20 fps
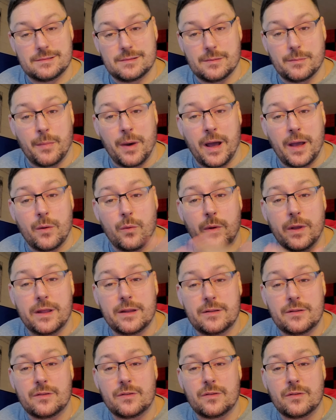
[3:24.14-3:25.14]
My
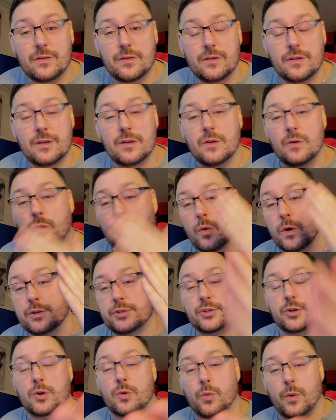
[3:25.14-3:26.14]
wins, what's
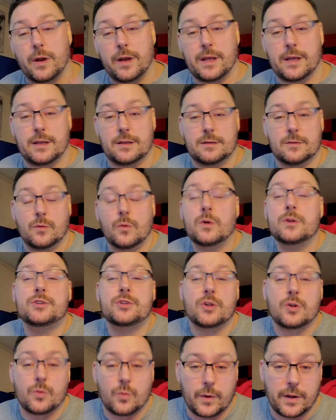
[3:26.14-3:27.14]
your winning? What's
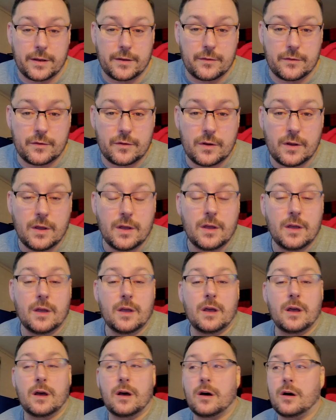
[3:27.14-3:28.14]
your wins?
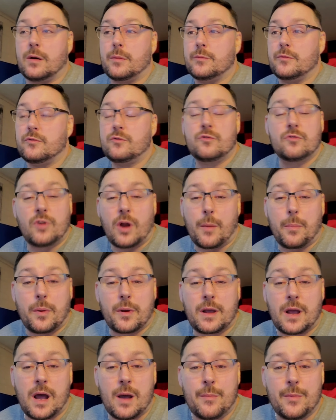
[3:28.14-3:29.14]
Um, drop a
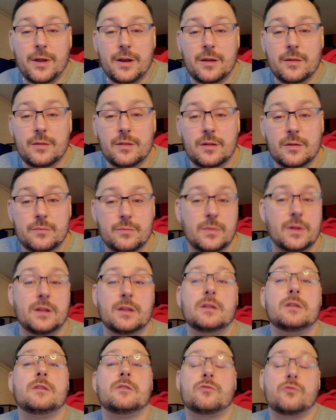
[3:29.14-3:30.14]
comment in the, in
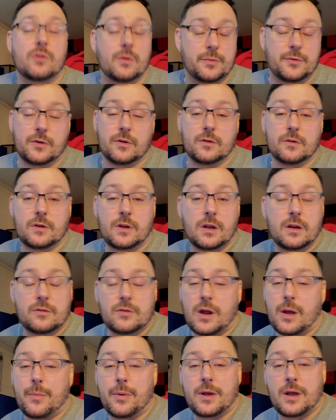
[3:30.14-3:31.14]
the description.
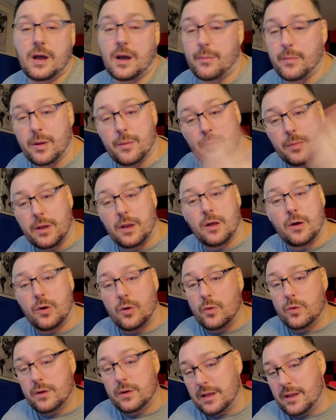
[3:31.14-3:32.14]
Drop a comment
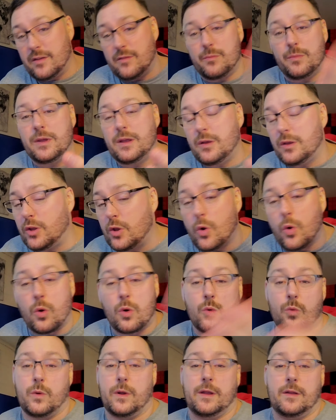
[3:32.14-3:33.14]
below. Give me
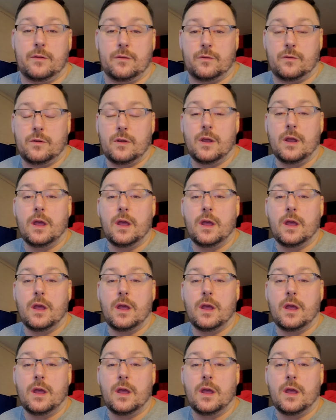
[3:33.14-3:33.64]
your wins.